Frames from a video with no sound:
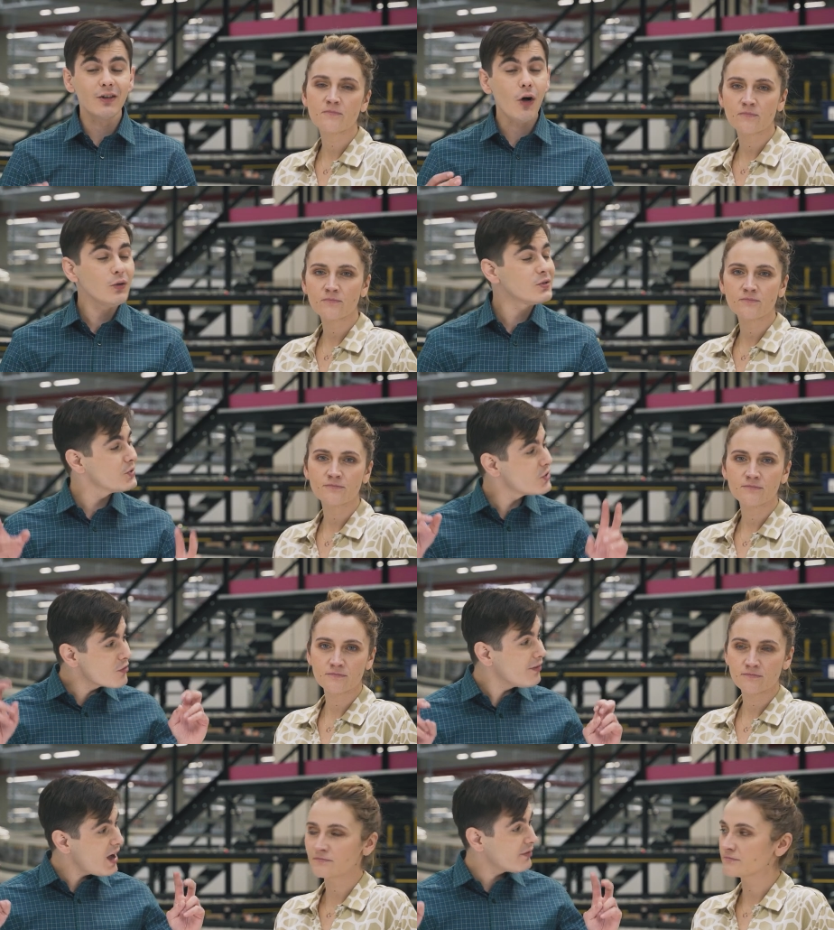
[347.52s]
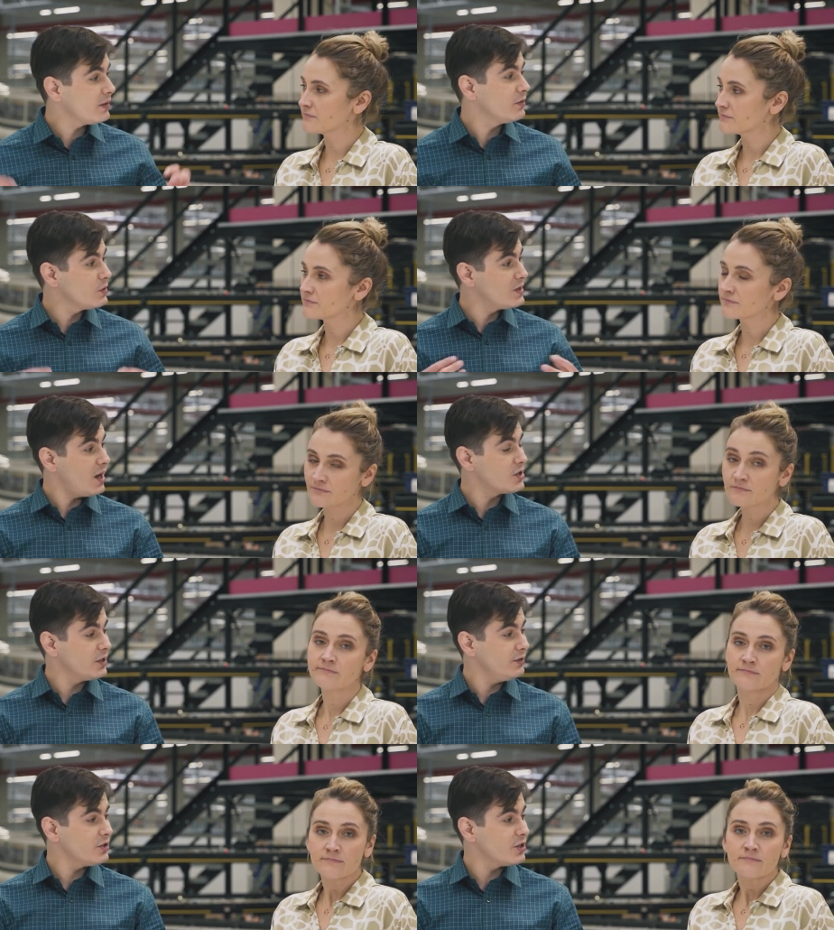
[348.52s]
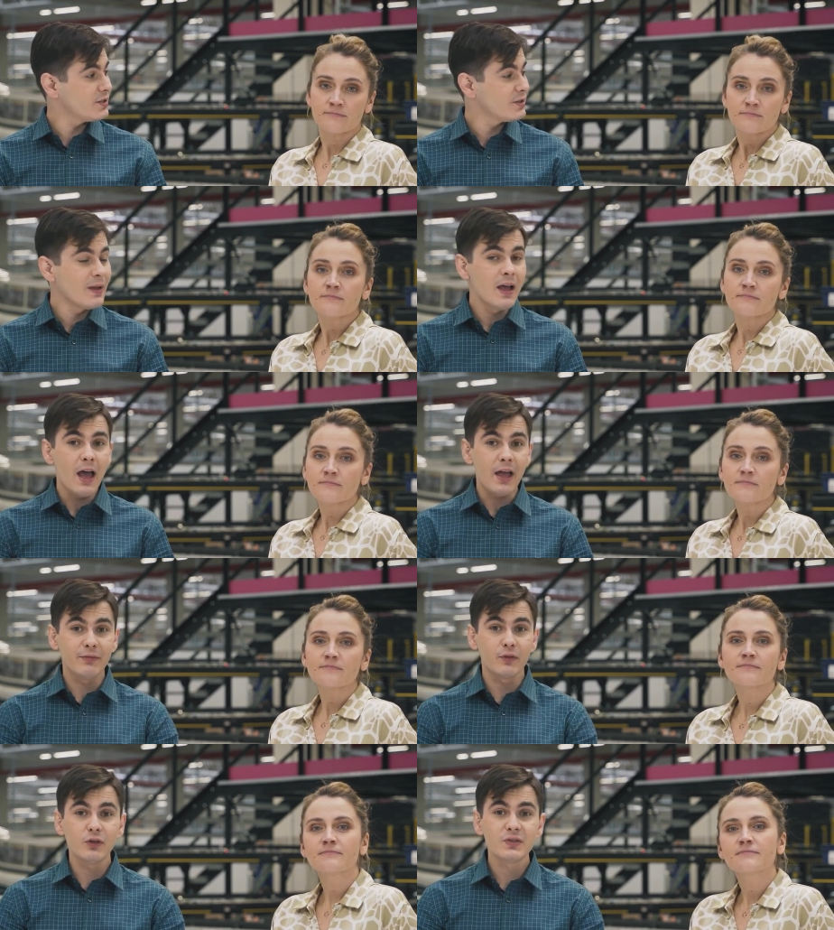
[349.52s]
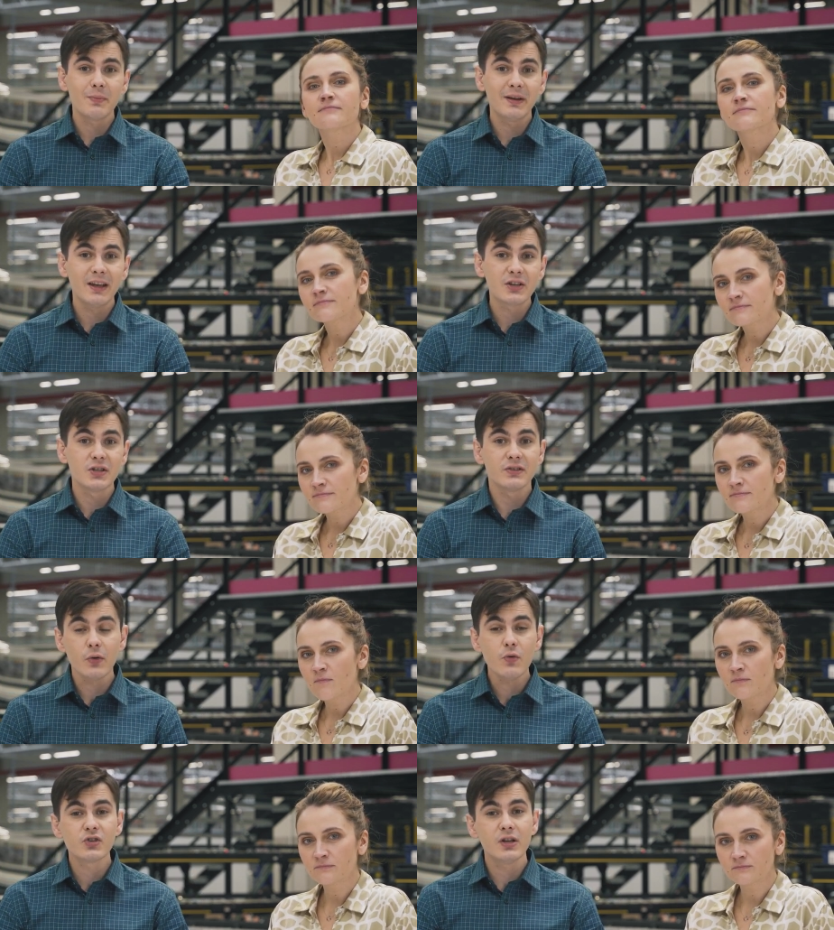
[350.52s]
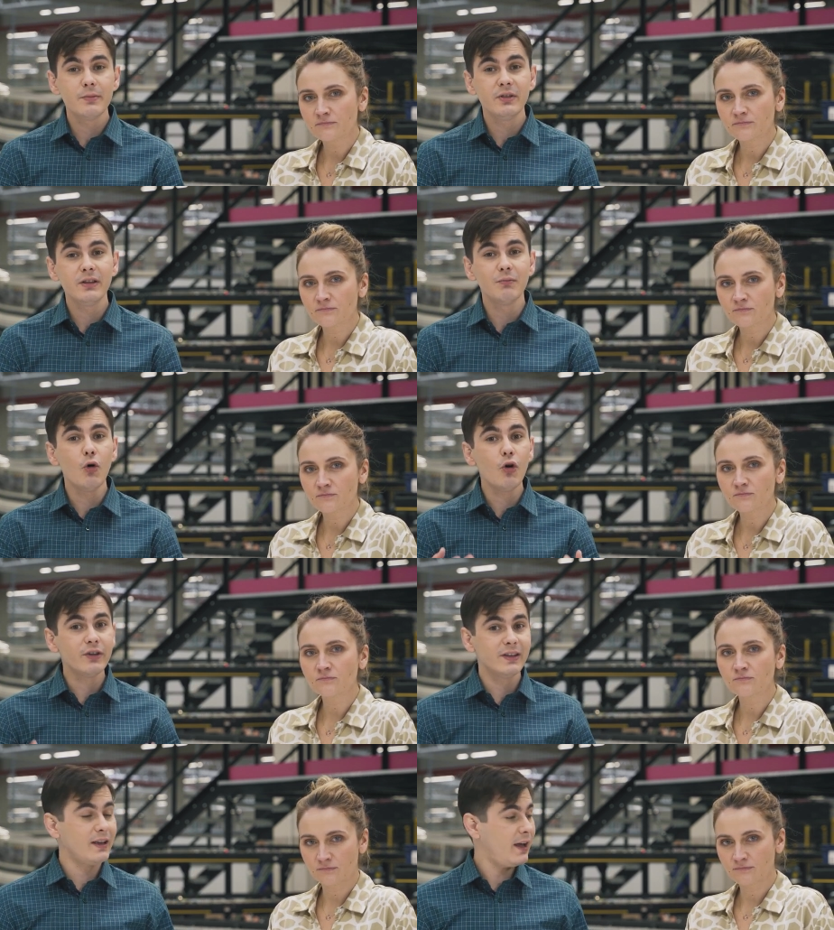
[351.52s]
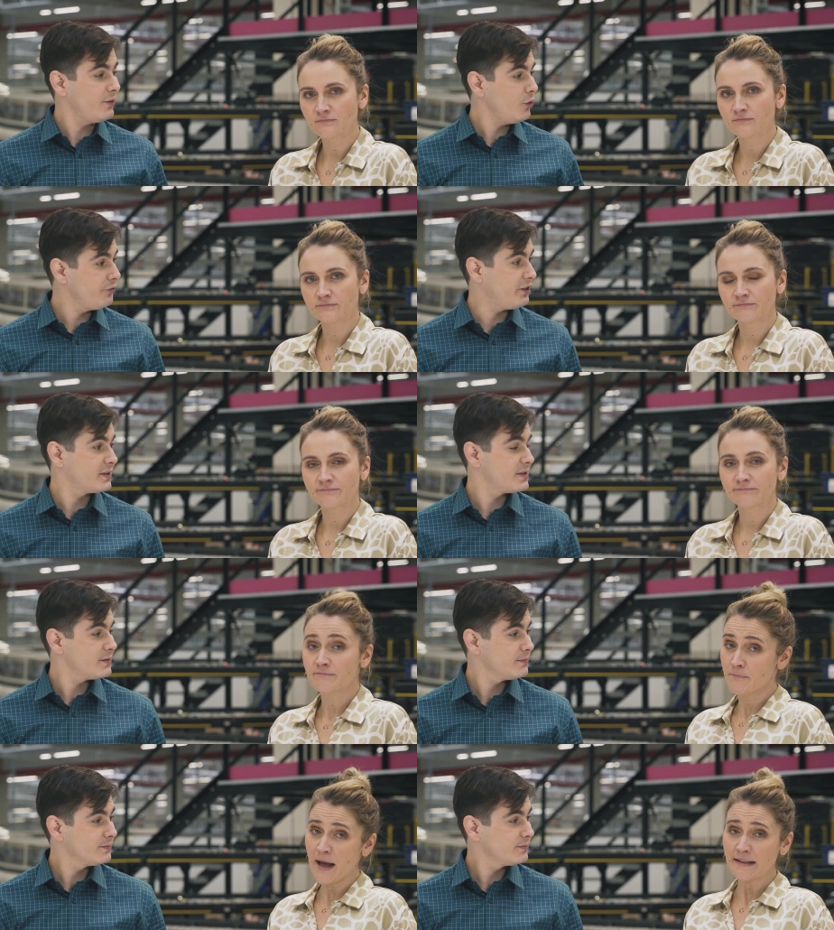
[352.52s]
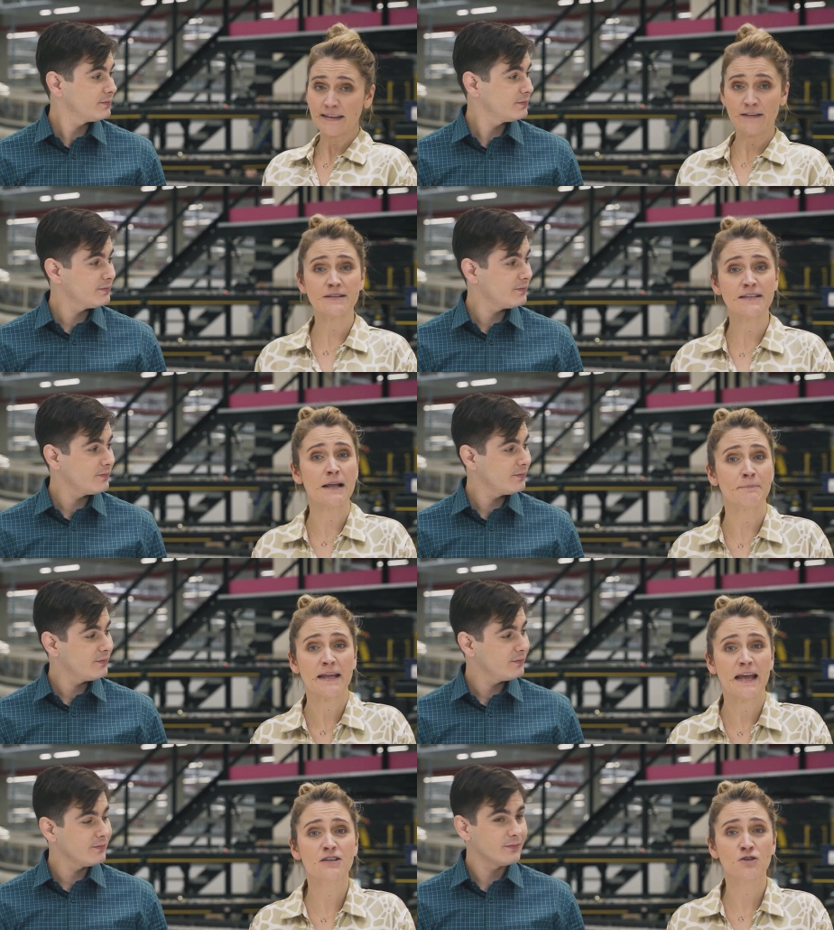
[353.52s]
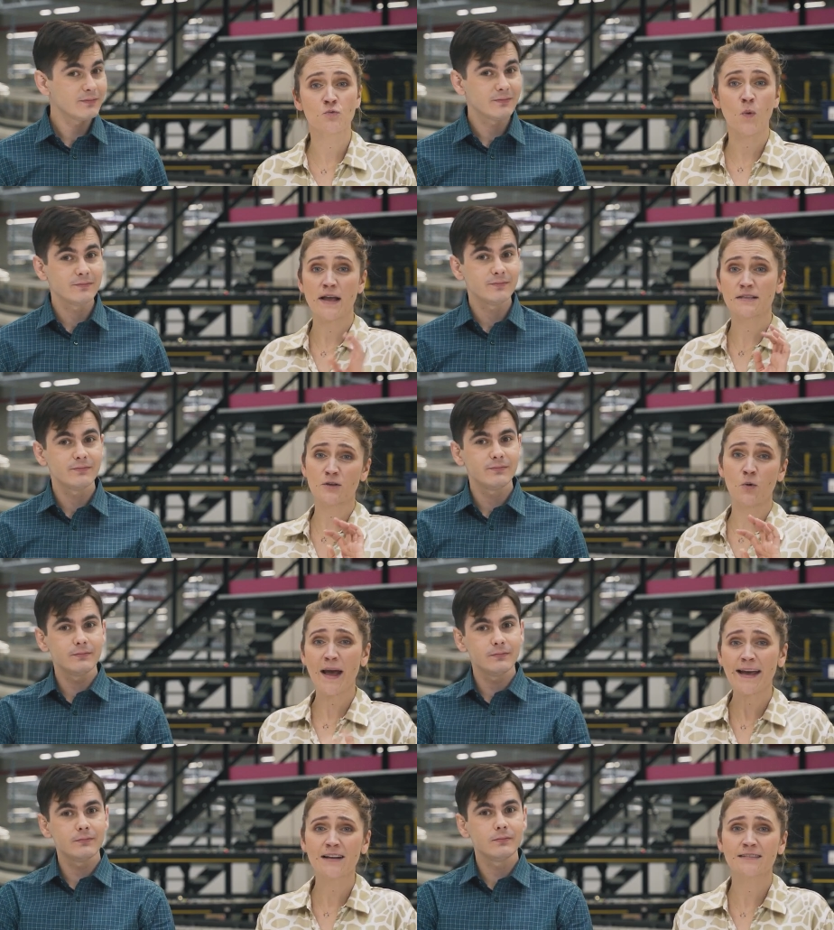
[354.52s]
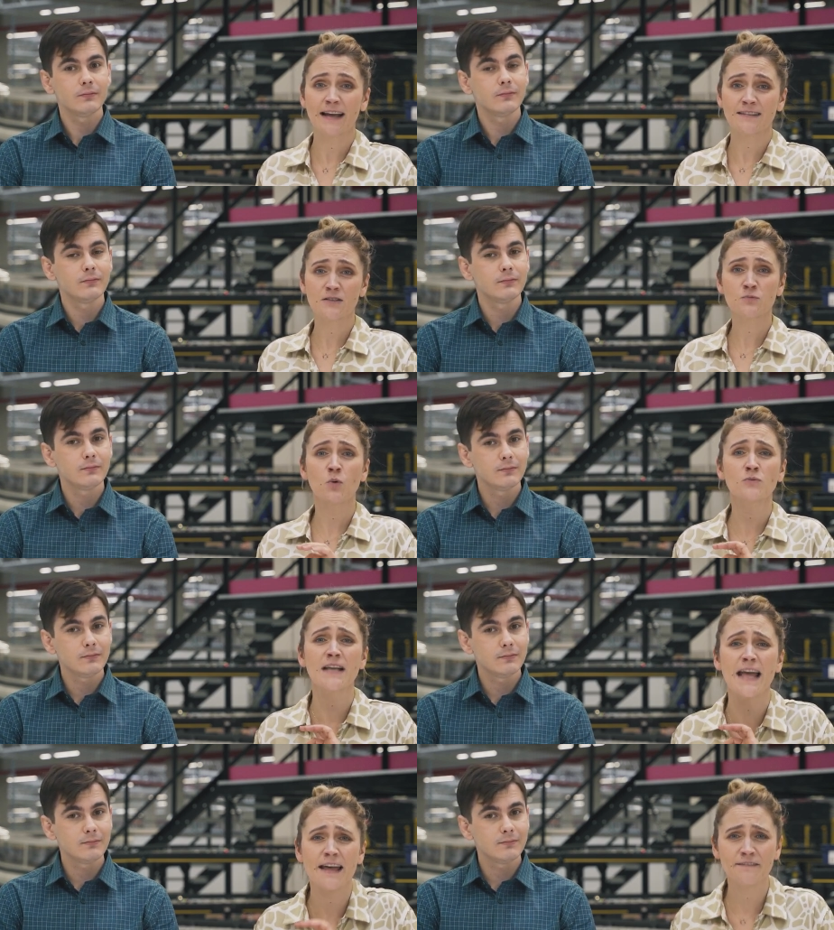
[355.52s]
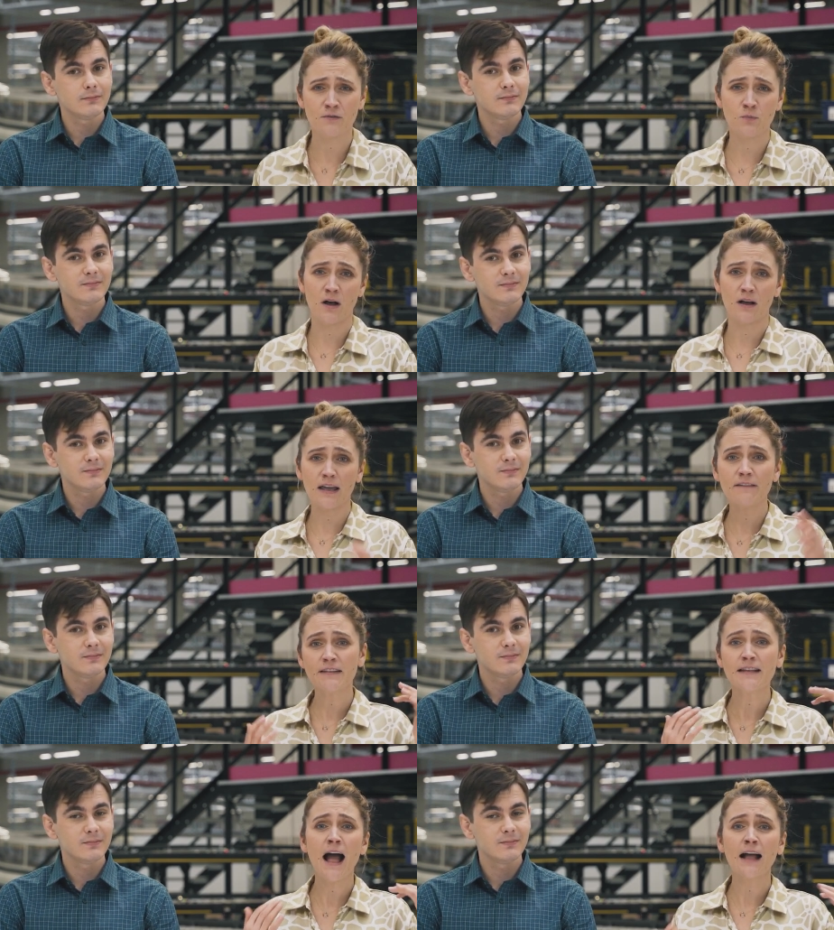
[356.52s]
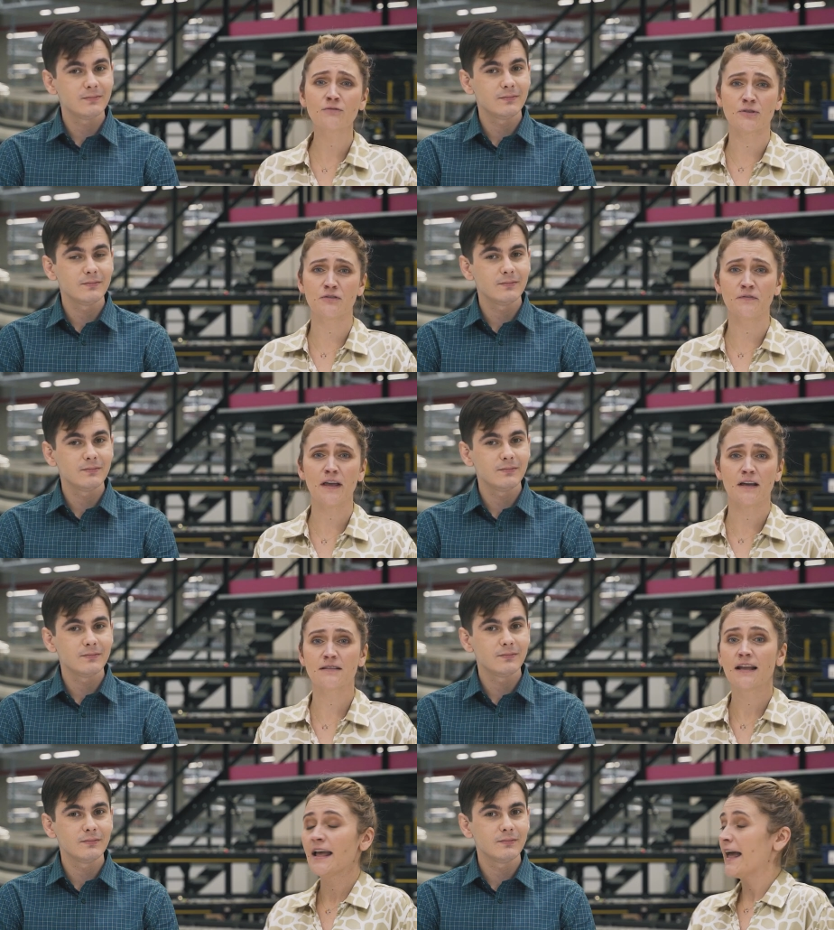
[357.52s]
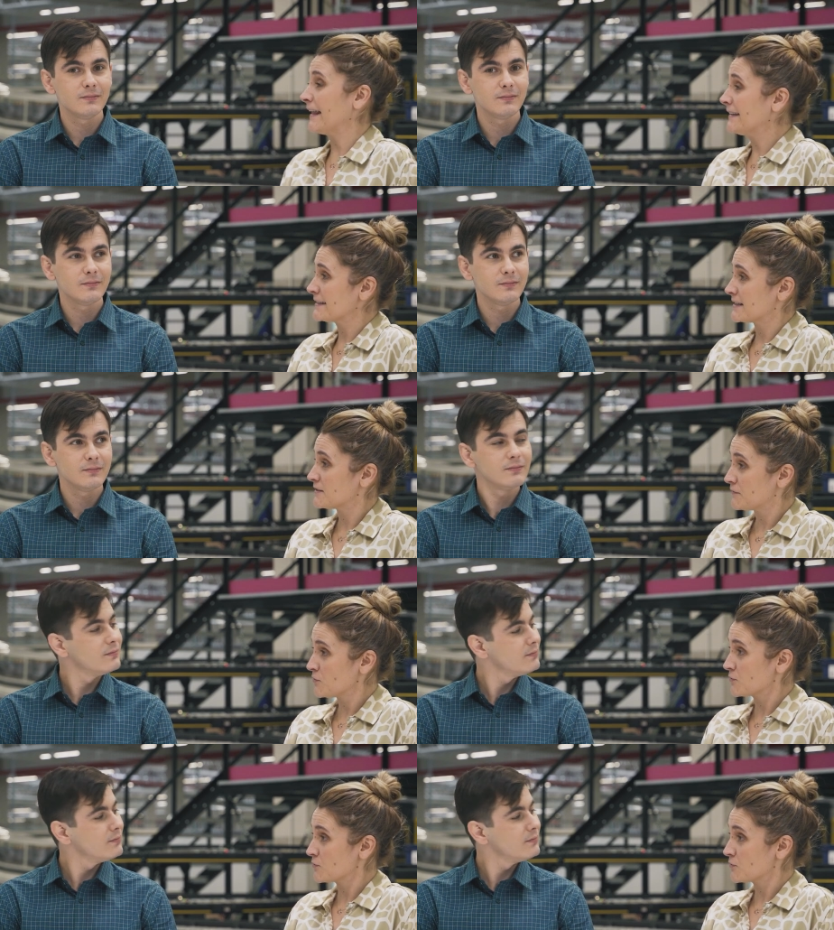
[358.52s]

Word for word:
Speaker 1: can also survive in those harsh conditions, and for those applications, you usually need more than 8 contacts.
Speaker 2: But here is an application where square connectors won't ever work, even in hundreds of years. And this is